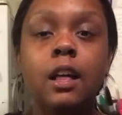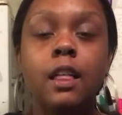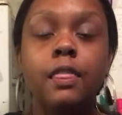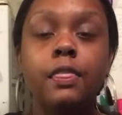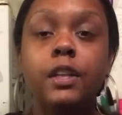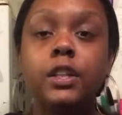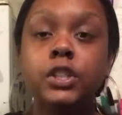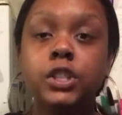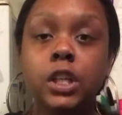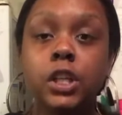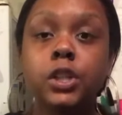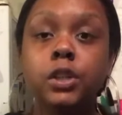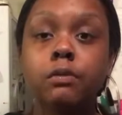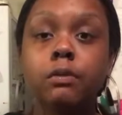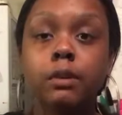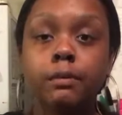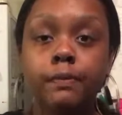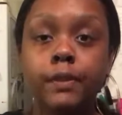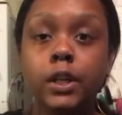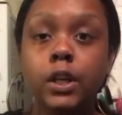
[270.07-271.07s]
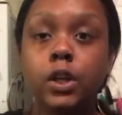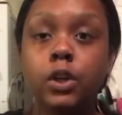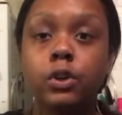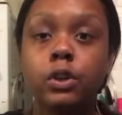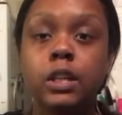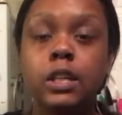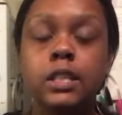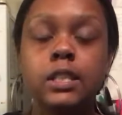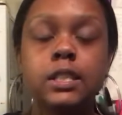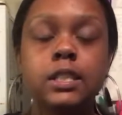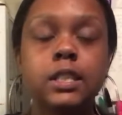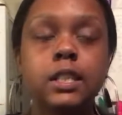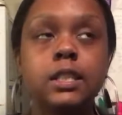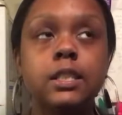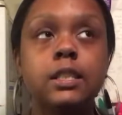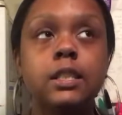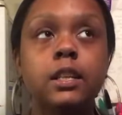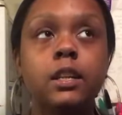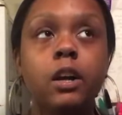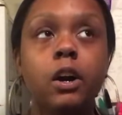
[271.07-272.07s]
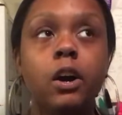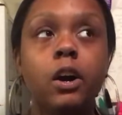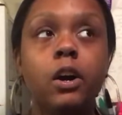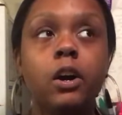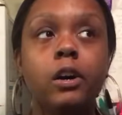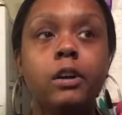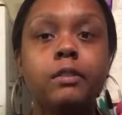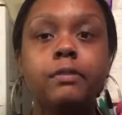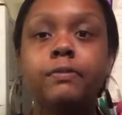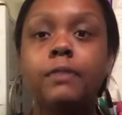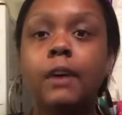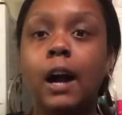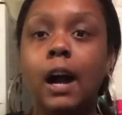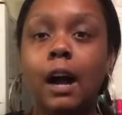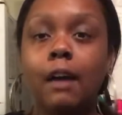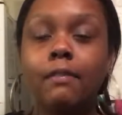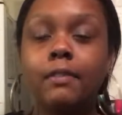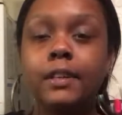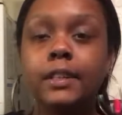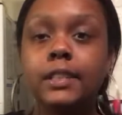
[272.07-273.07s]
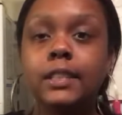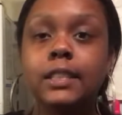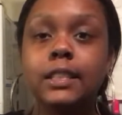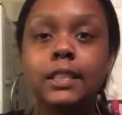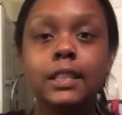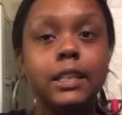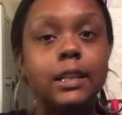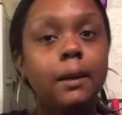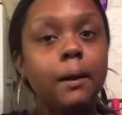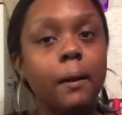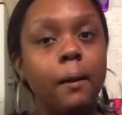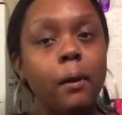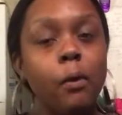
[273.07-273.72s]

The gender reveal consisted of, obviously,